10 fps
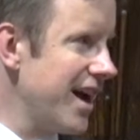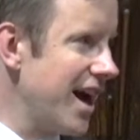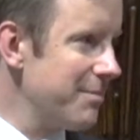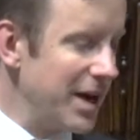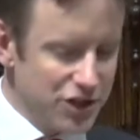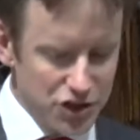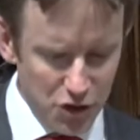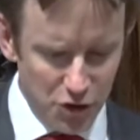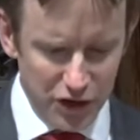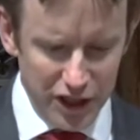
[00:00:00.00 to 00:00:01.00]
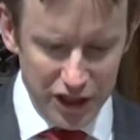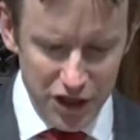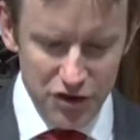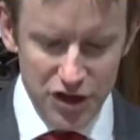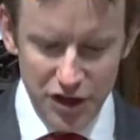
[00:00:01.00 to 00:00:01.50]
and made sure that
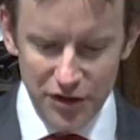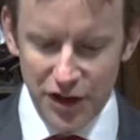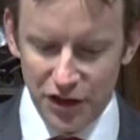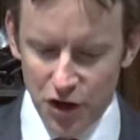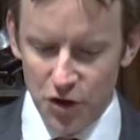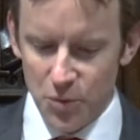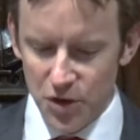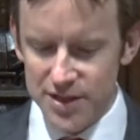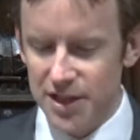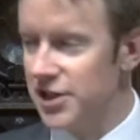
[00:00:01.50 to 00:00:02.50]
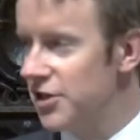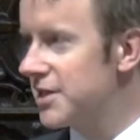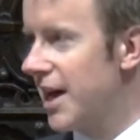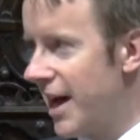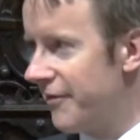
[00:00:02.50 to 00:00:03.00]
you knew that God wanted you
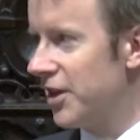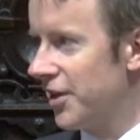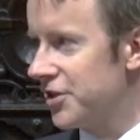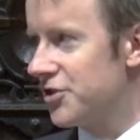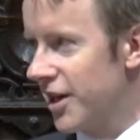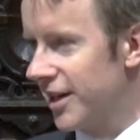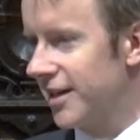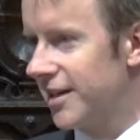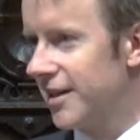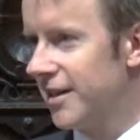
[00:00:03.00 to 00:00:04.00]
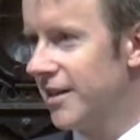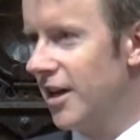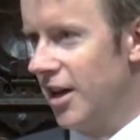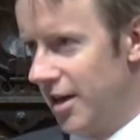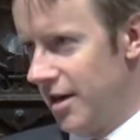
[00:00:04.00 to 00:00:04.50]
to have another drink,
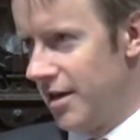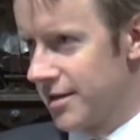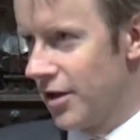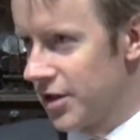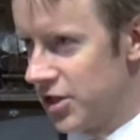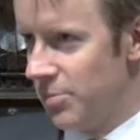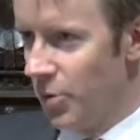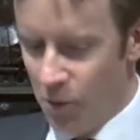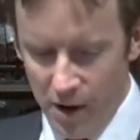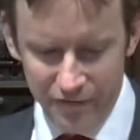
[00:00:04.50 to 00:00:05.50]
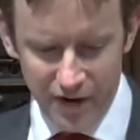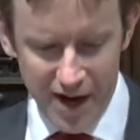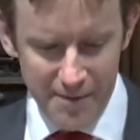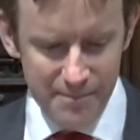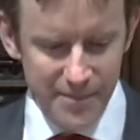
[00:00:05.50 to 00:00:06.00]
uh, as long as you bought one for
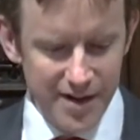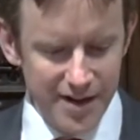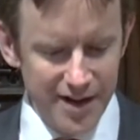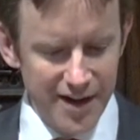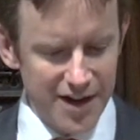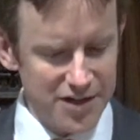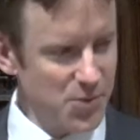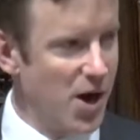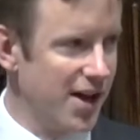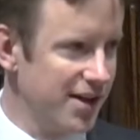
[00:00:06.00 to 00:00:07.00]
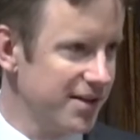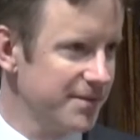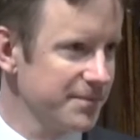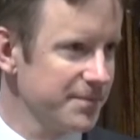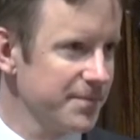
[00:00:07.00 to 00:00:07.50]
him as well.
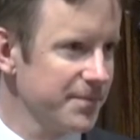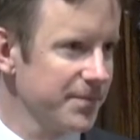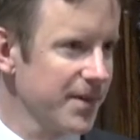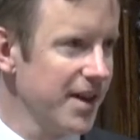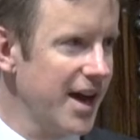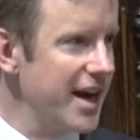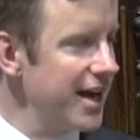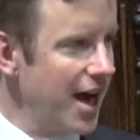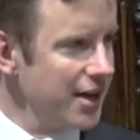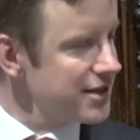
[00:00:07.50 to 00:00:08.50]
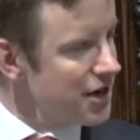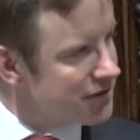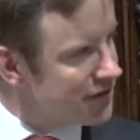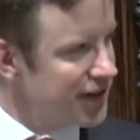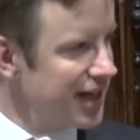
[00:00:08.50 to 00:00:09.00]
And it, I
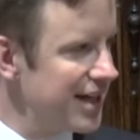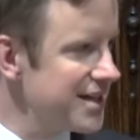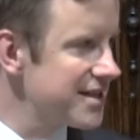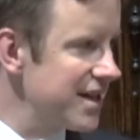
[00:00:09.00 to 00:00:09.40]
don't think it's